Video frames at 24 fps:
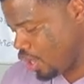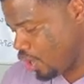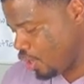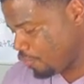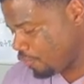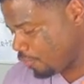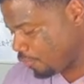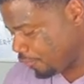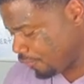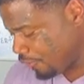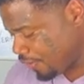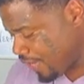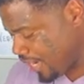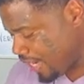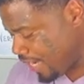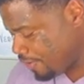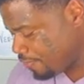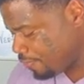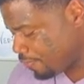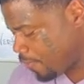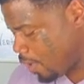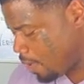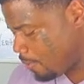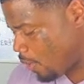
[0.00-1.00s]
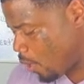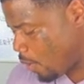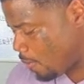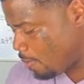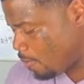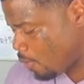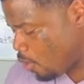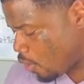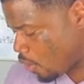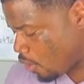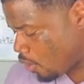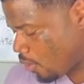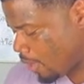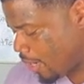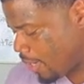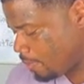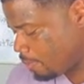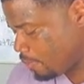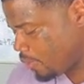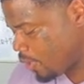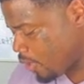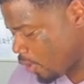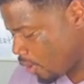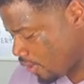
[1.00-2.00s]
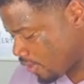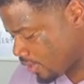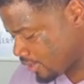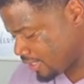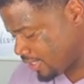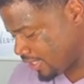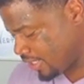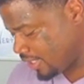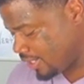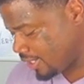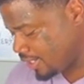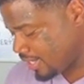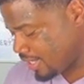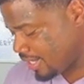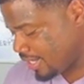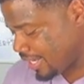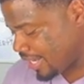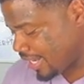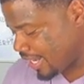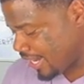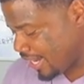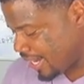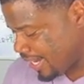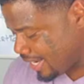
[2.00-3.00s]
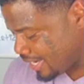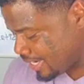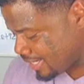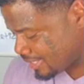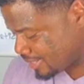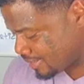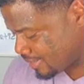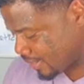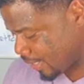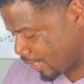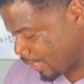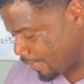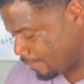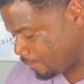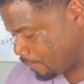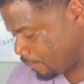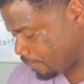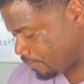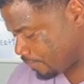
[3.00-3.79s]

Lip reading: Free from immoral impurity. Innocent.